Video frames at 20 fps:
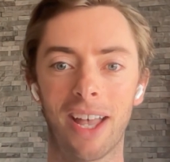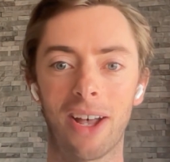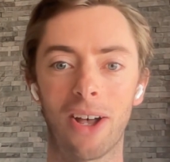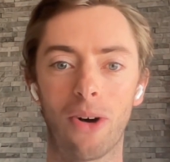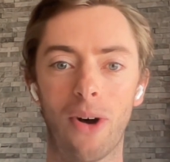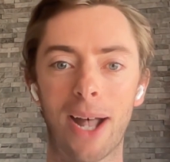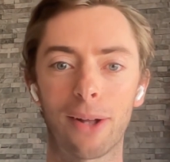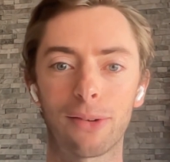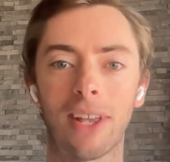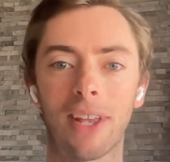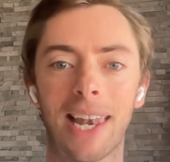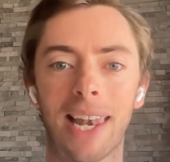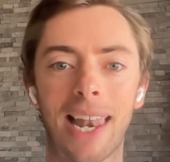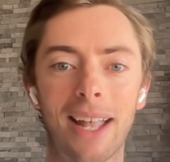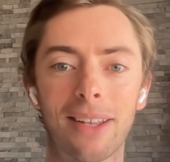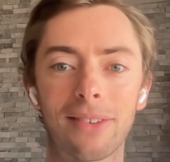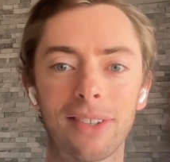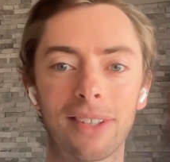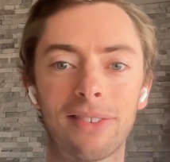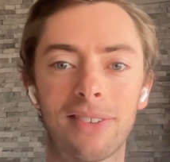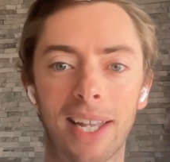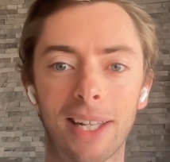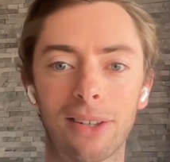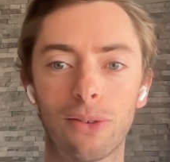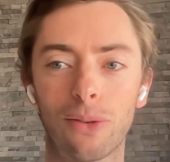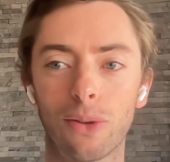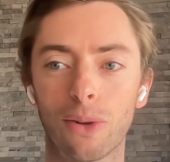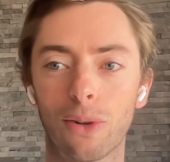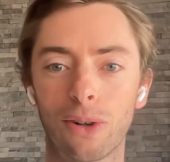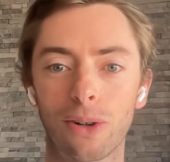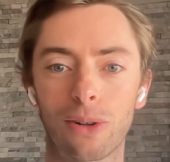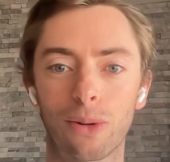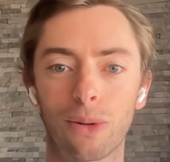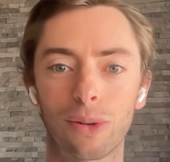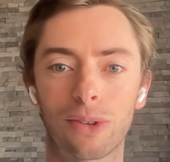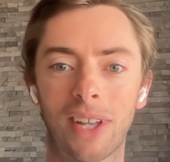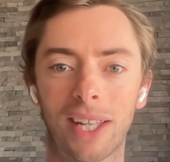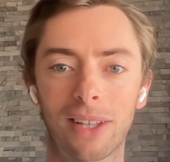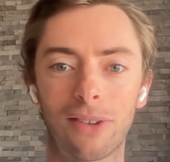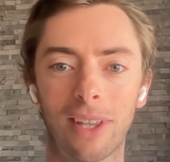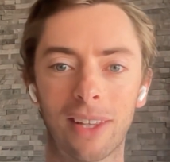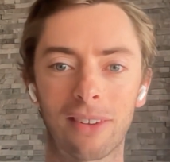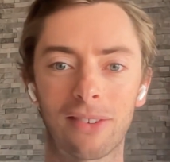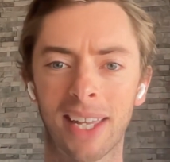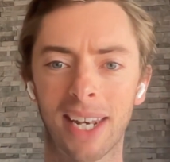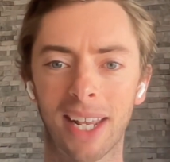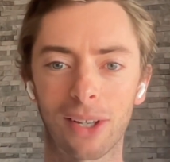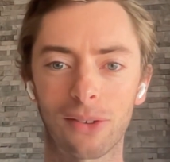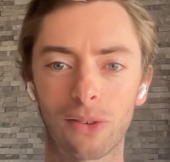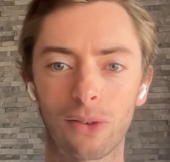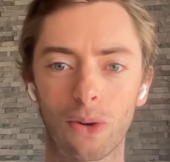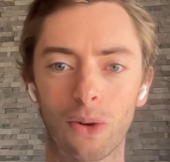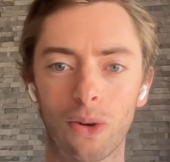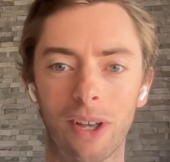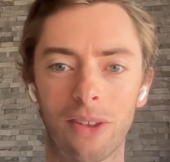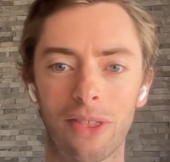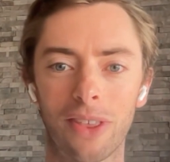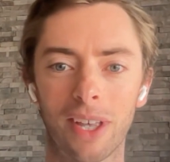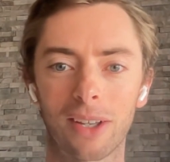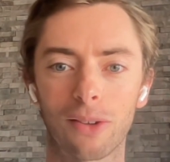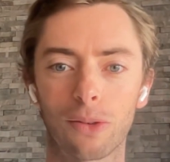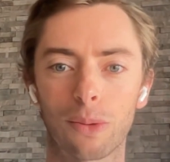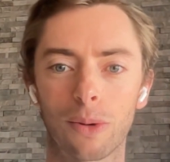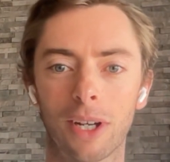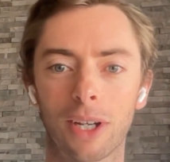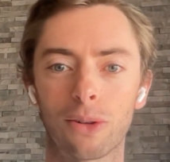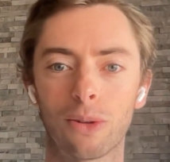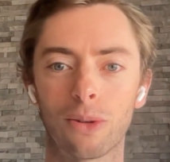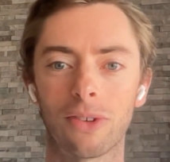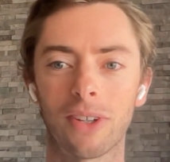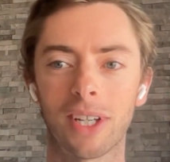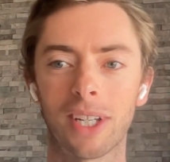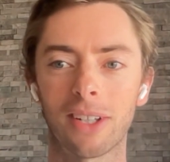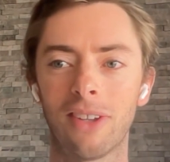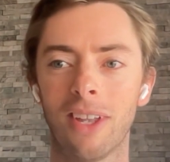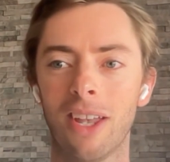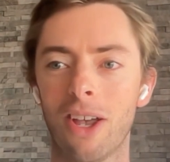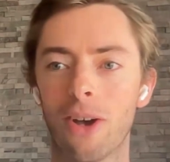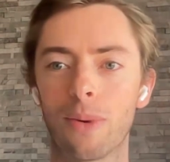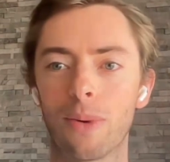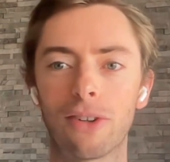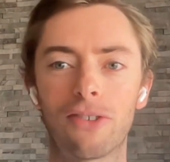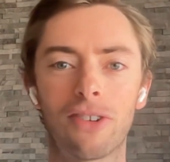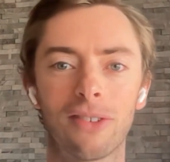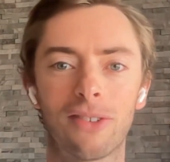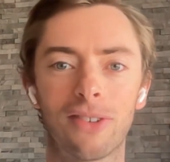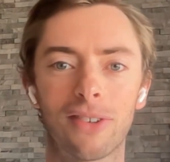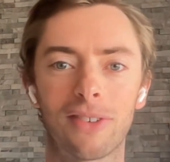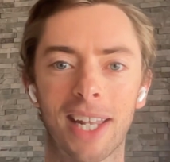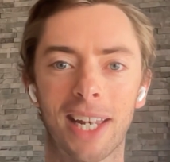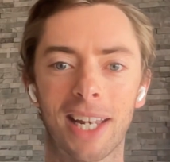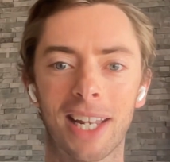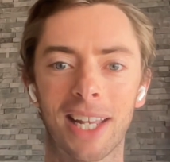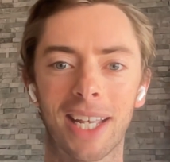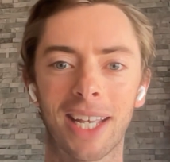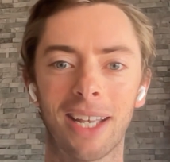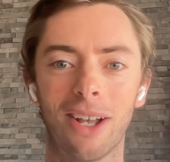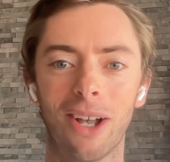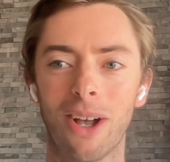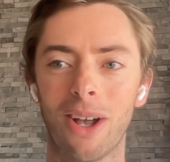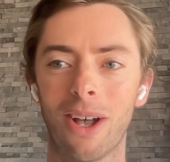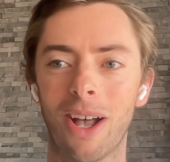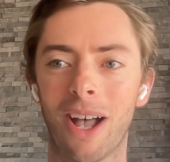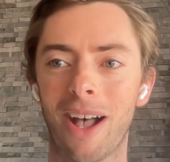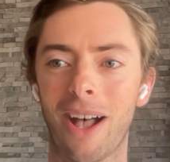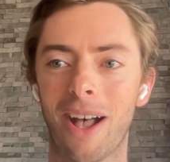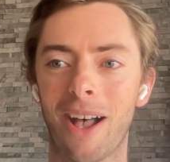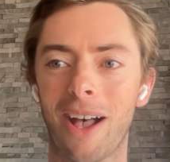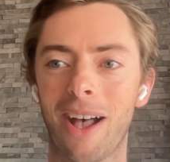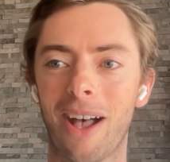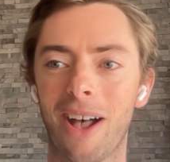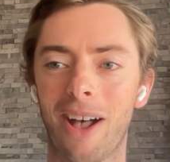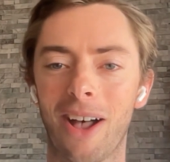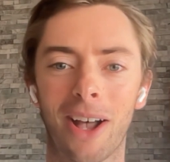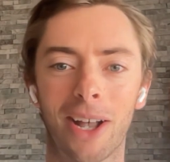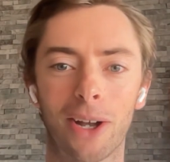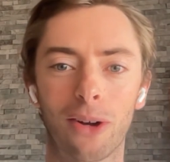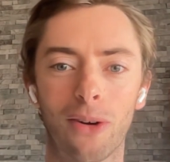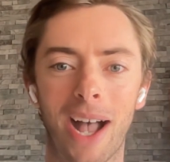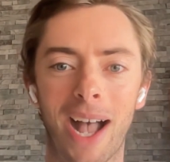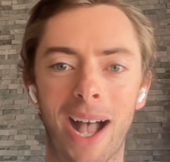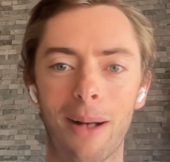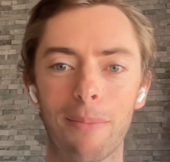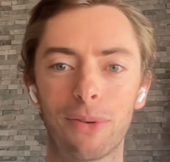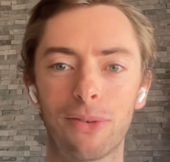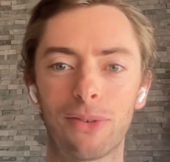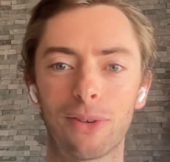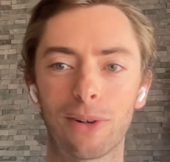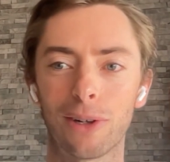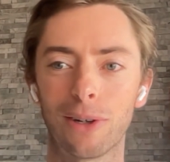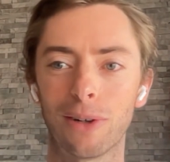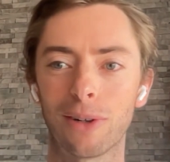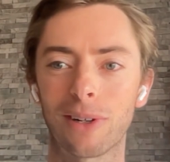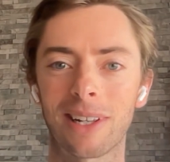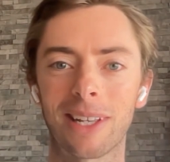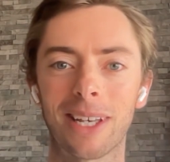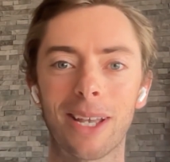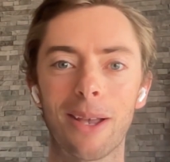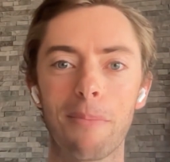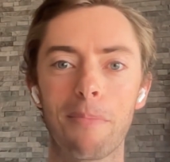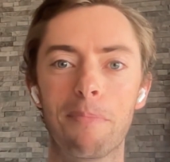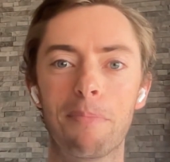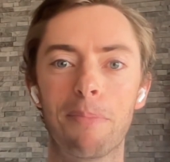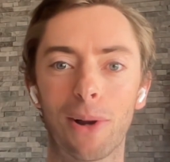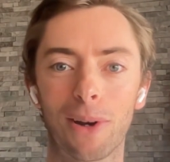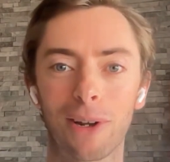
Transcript: uh, or how to land a TED talk or TED, TED, TEDx talk, I think is what I called it, which incidentally, uh, I got absolutely